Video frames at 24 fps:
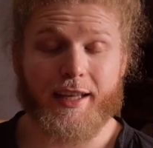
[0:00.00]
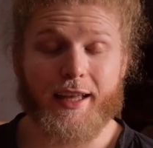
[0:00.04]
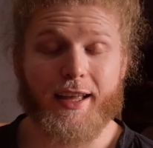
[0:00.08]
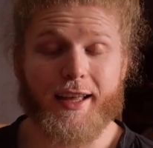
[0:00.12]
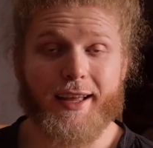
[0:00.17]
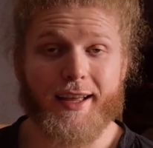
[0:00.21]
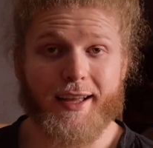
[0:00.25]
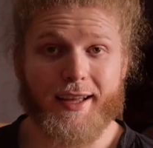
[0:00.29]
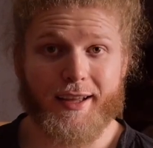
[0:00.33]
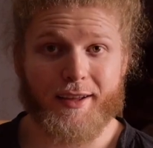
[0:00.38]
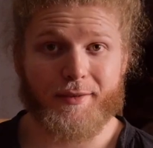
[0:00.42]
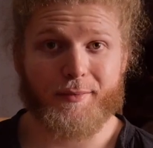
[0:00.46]

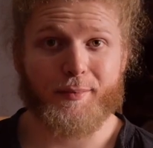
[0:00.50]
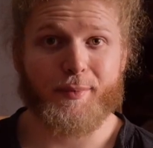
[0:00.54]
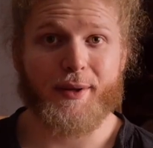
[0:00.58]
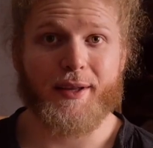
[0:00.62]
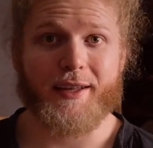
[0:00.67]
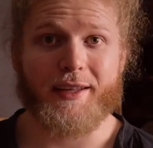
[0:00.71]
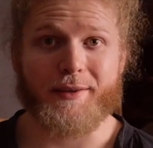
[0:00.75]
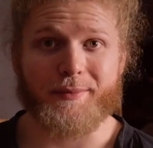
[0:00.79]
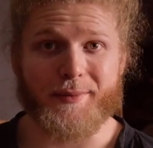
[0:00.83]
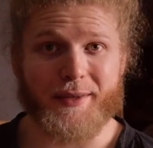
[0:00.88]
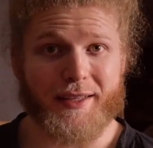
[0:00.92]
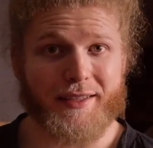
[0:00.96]
Yeah,
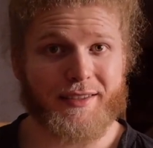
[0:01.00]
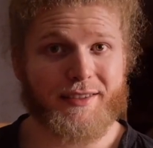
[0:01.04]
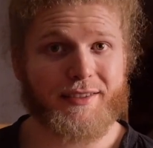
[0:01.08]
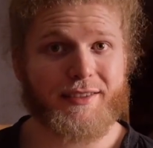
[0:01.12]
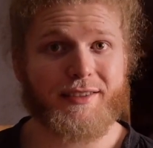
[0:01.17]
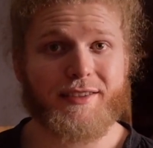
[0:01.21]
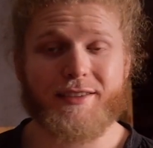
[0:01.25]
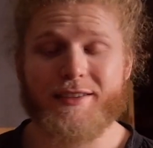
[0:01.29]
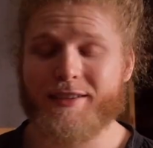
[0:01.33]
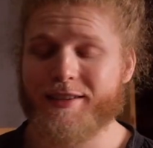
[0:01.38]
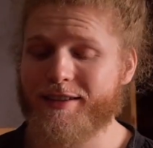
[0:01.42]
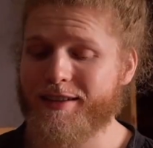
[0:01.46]

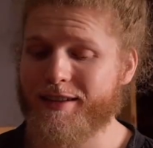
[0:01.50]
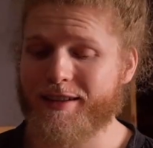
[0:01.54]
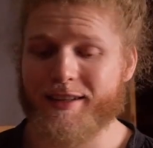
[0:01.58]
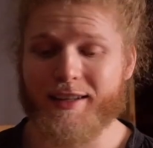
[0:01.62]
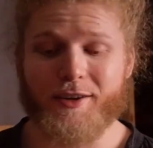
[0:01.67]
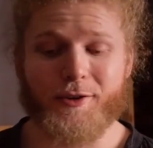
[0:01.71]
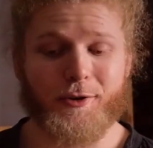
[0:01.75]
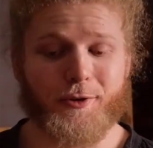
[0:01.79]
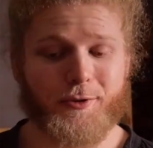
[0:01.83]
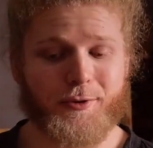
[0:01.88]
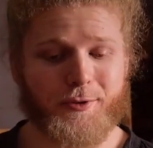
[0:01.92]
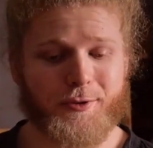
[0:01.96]
pigments.
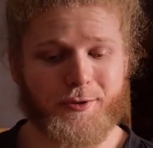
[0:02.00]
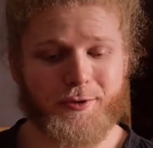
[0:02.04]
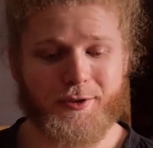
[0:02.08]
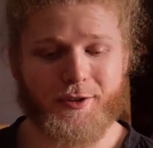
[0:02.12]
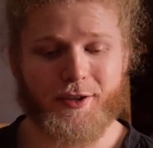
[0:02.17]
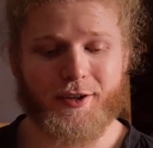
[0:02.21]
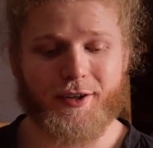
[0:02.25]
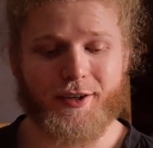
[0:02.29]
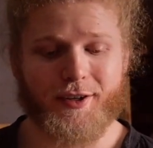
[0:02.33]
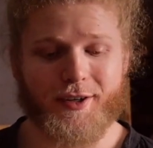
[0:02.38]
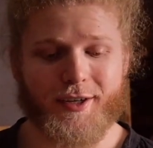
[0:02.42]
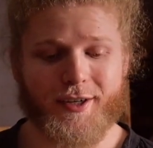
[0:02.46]
Those
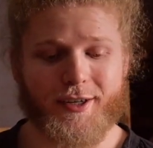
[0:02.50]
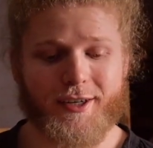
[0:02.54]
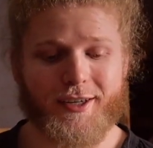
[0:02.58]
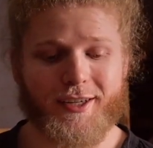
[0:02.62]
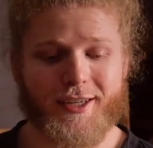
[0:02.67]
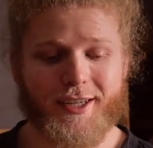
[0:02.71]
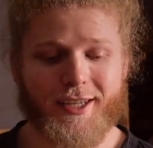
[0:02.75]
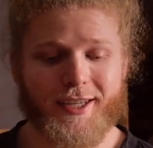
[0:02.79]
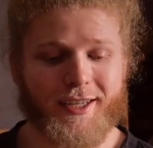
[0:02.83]
are